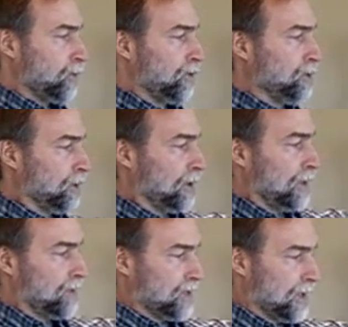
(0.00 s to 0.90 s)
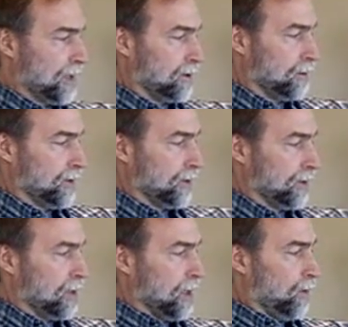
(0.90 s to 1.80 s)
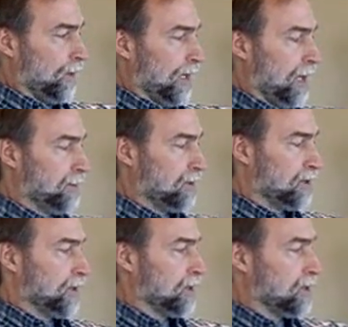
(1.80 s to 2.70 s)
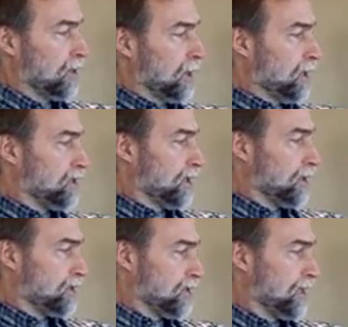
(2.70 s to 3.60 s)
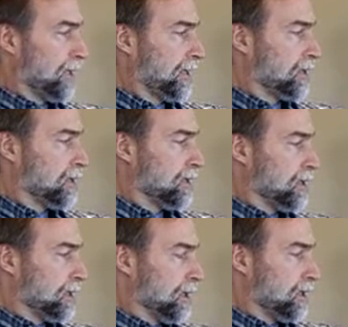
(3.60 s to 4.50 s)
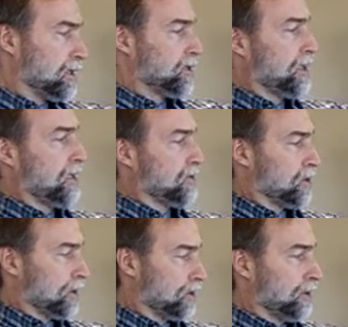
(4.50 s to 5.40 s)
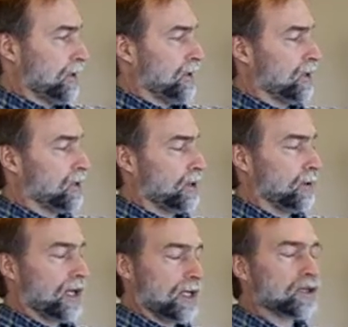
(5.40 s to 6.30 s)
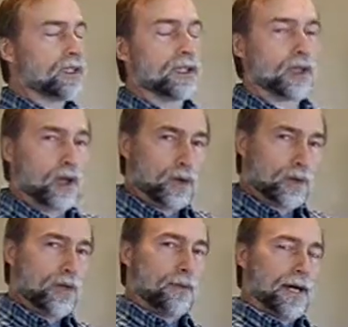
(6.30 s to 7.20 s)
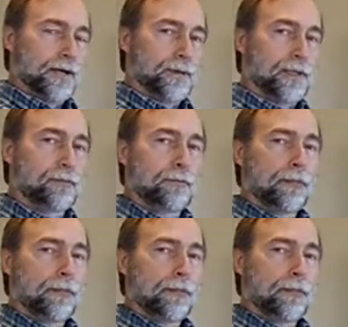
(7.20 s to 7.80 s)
When you put it on the cycle mode, what happens is, is that there's a second uh, set of circuitry in here that will actually load the battery.